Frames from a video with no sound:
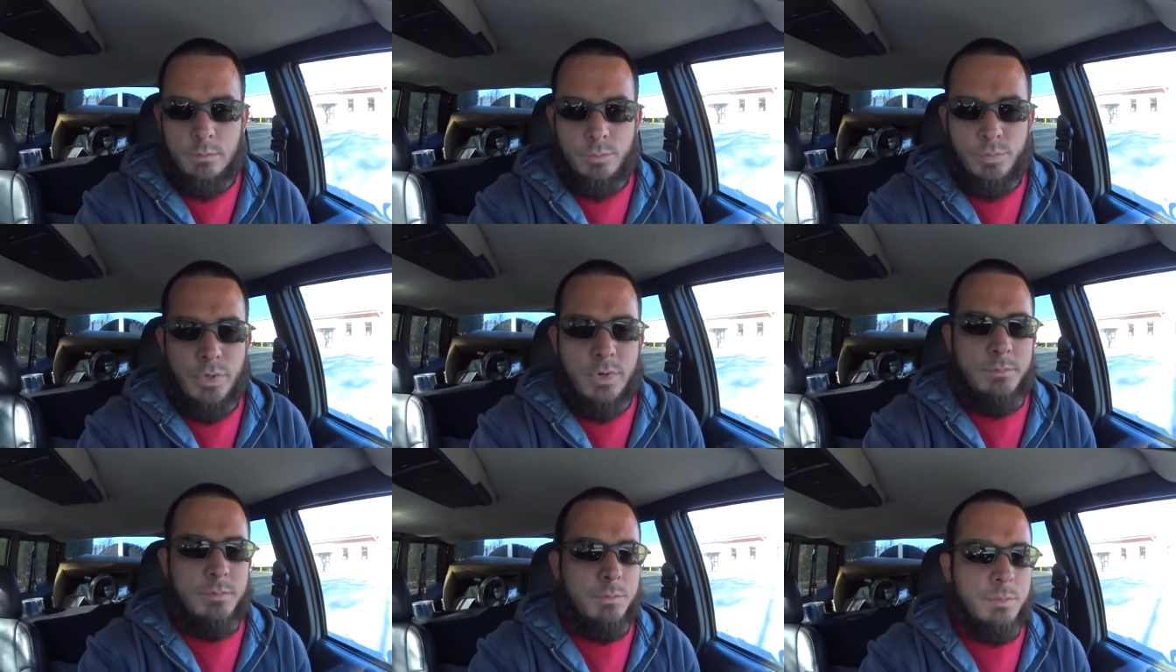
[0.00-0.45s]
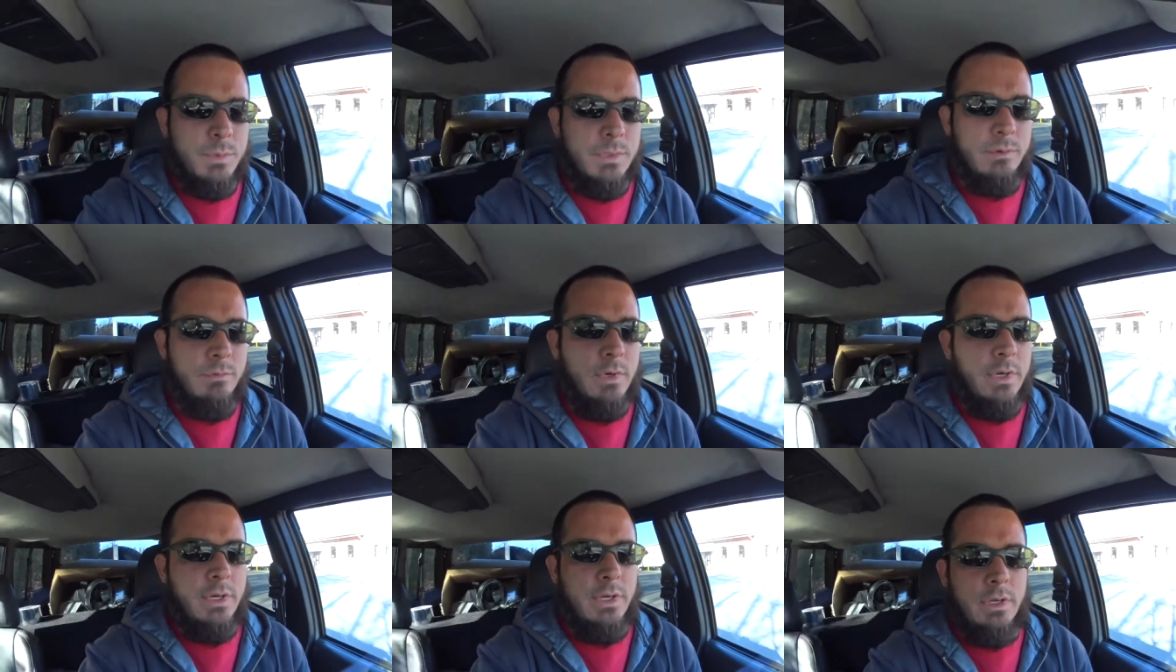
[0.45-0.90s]
probably
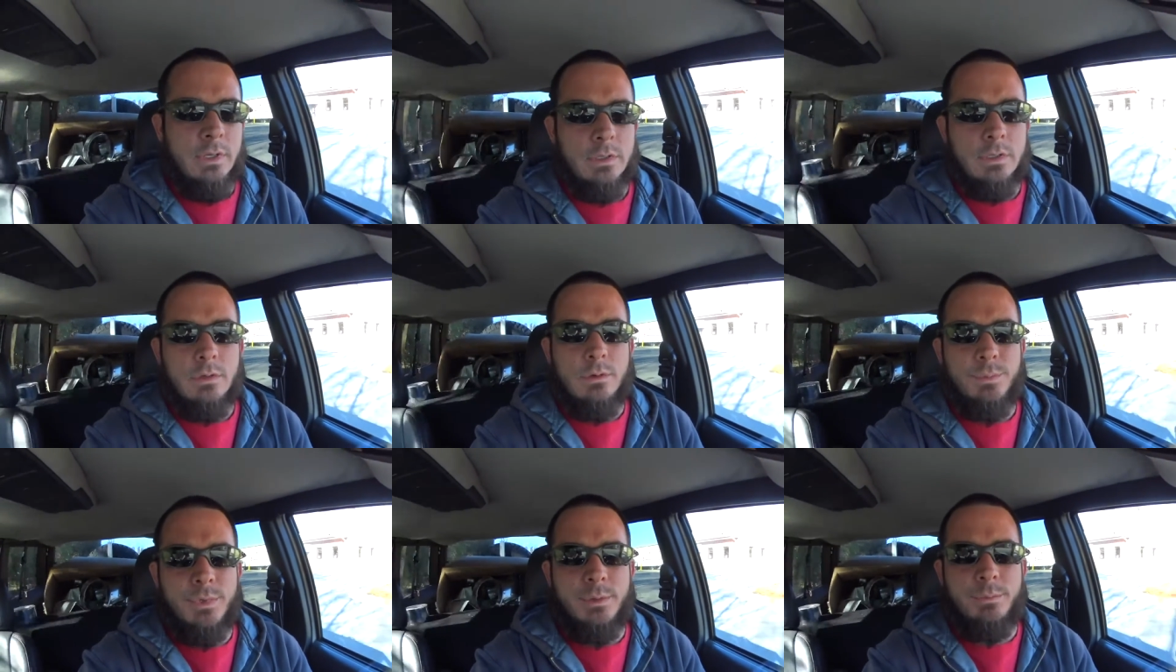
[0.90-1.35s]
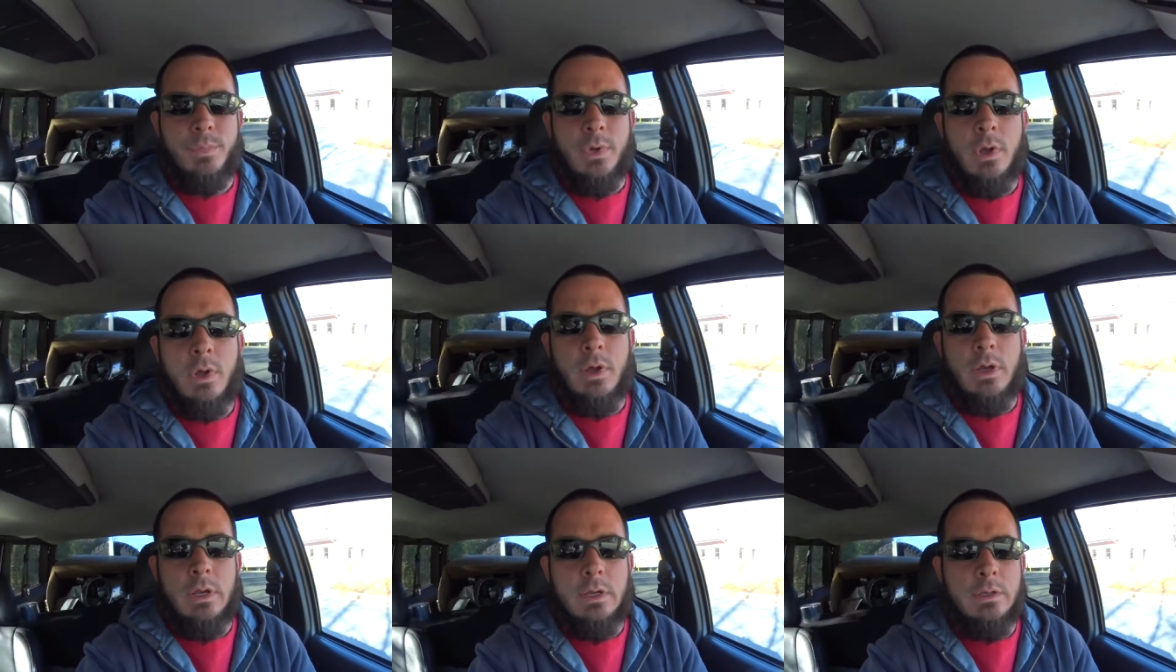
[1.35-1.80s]
running a little bit
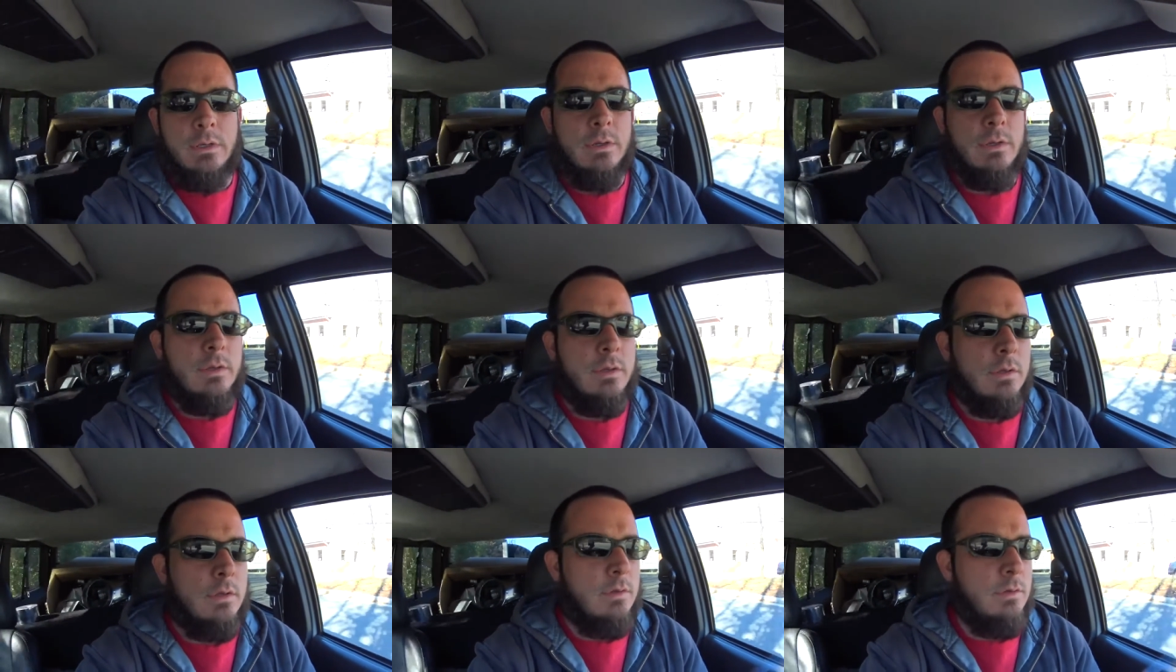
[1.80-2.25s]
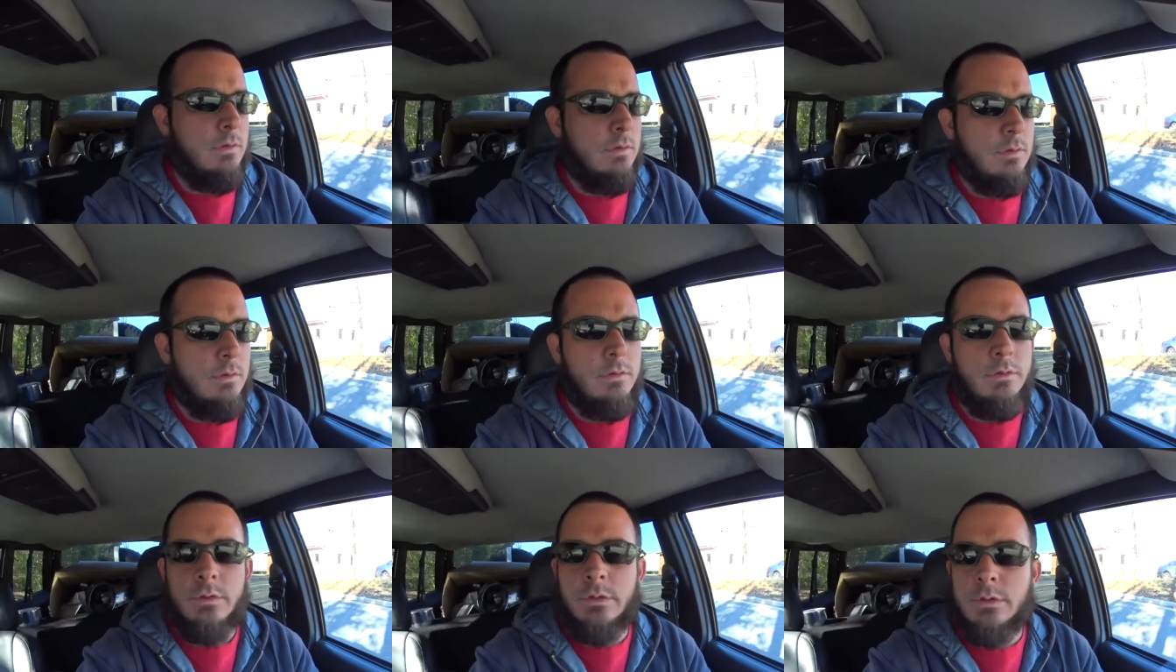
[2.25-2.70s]
behind
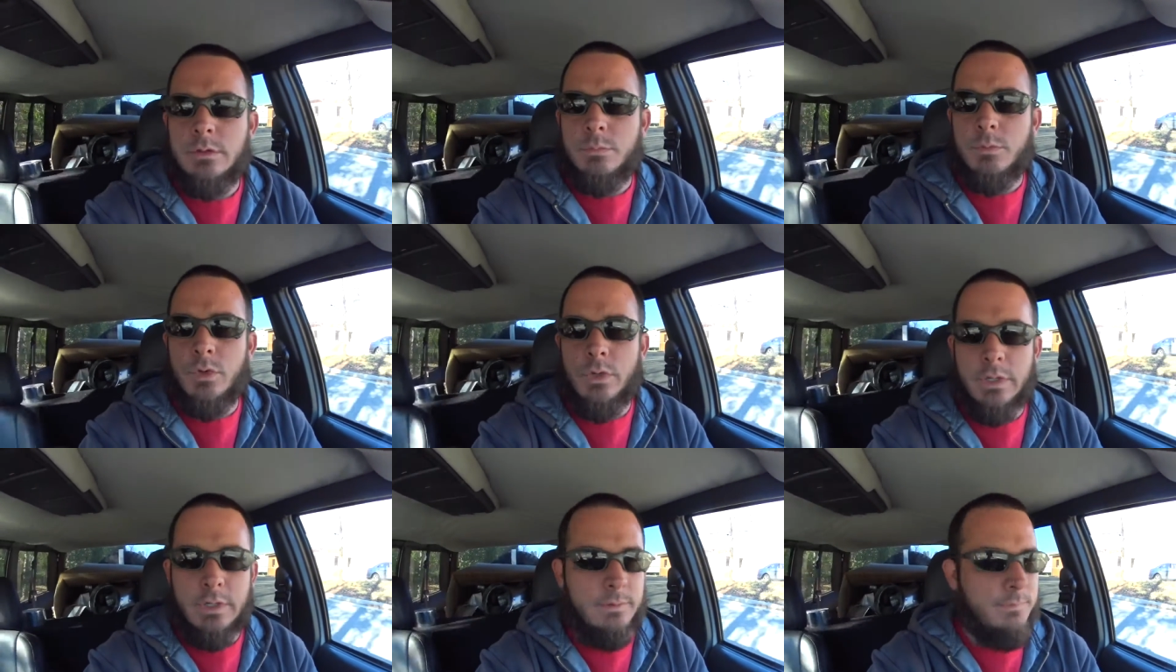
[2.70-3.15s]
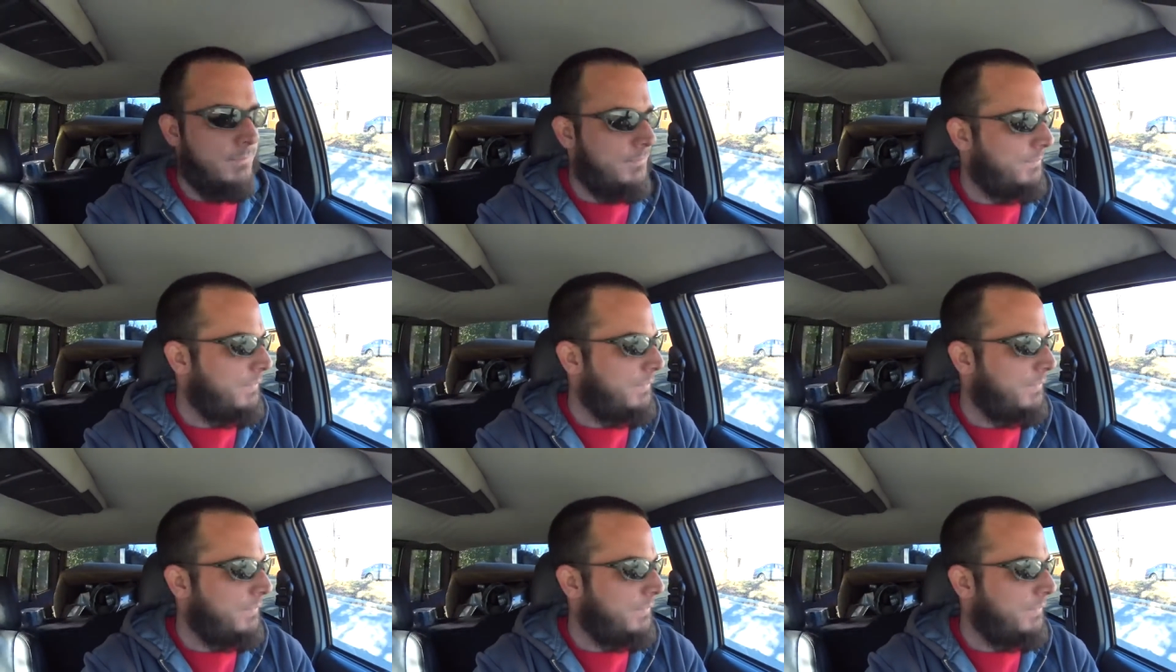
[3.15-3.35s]
this morning,